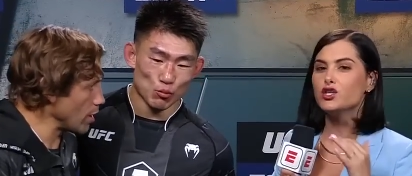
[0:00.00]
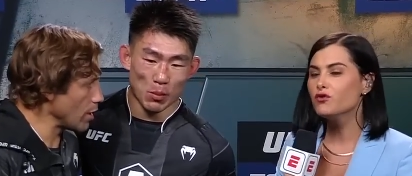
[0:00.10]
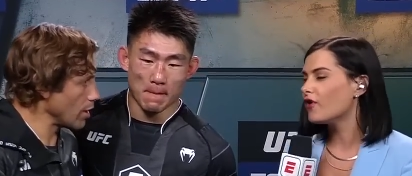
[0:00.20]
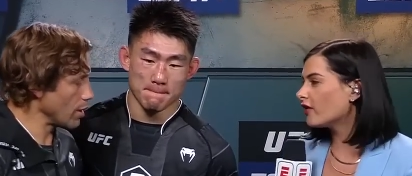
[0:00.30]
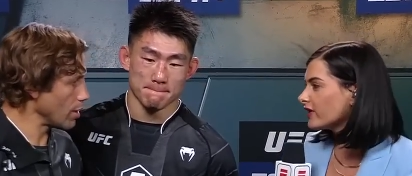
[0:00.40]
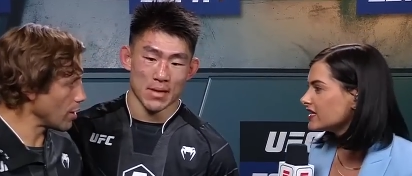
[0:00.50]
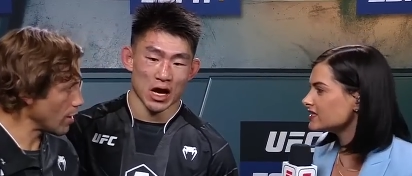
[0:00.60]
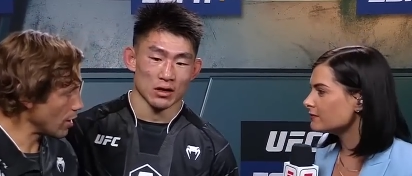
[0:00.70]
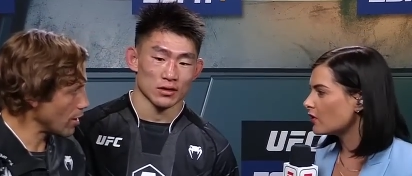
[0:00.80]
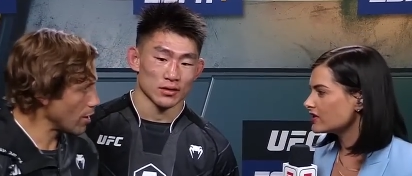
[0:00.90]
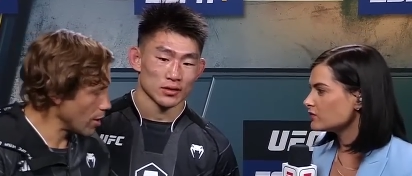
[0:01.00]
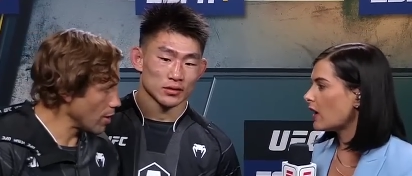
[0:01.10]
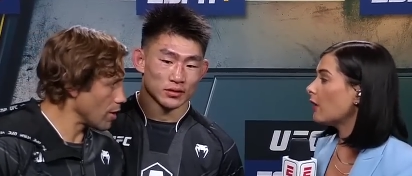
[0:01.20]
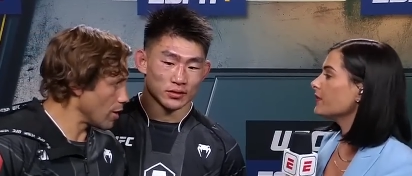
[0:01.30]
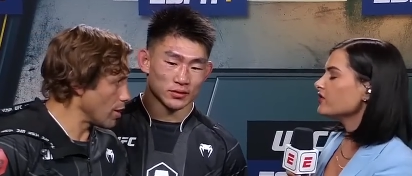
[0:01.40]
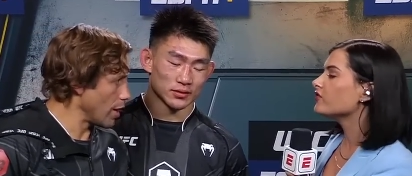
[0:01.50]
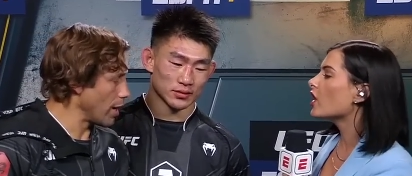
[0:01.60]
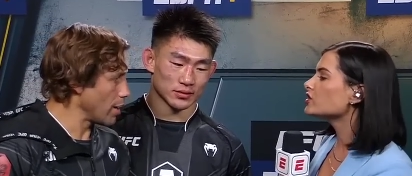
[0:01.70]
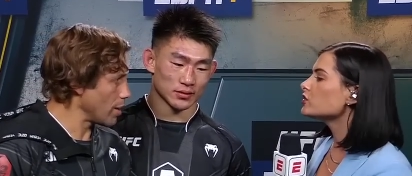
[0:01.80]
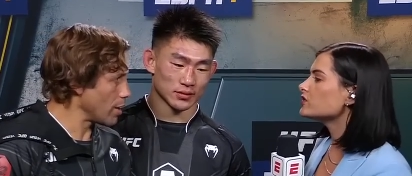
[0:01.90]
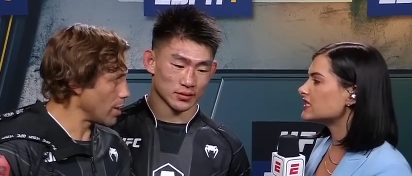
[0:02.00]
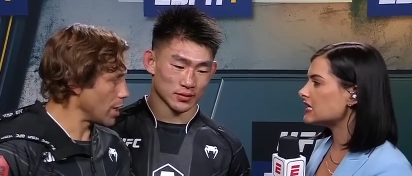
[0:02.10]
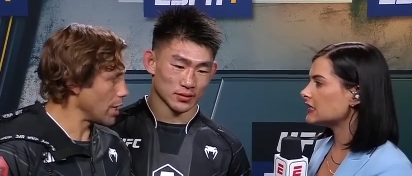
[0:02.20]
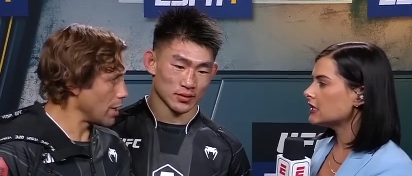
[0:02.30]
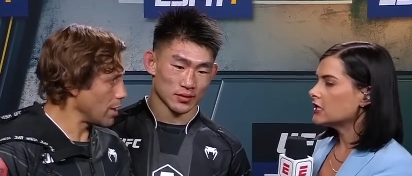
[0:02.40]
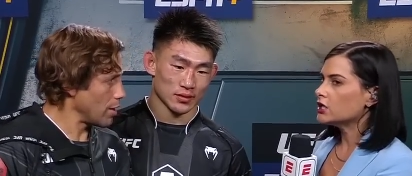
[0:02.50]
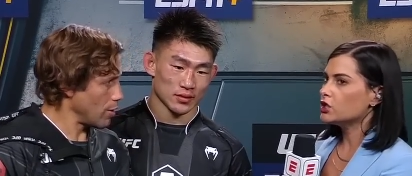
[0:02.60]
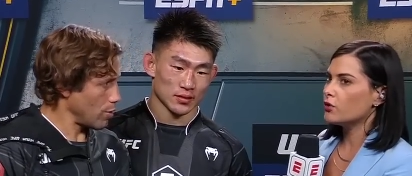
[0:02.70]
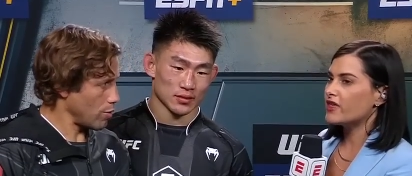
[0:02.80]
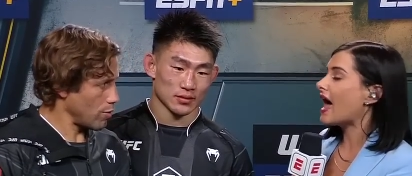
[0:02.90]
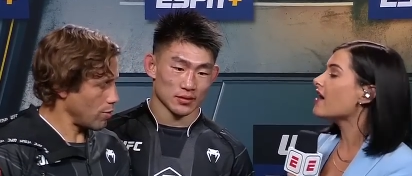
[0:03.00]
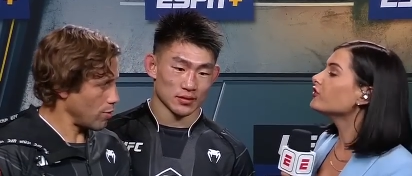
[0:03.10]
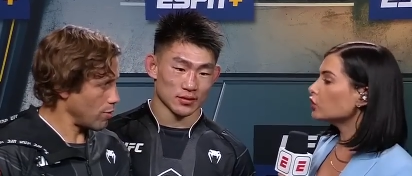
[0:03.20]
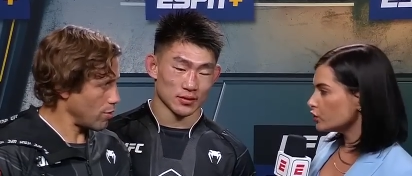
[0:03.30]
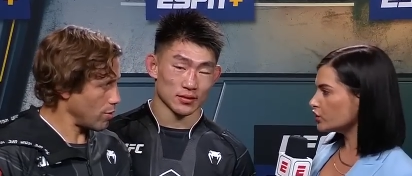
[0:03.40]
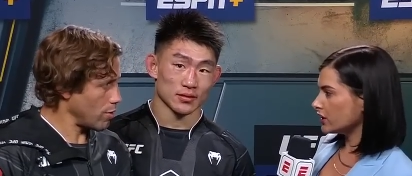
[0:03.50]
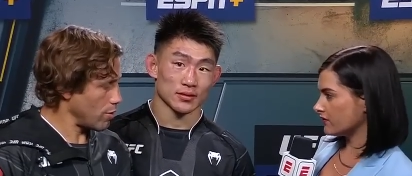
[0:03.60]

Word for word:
Speaker 1: you fought Ricky Simon as well, but you've also seen, you know, the evolution of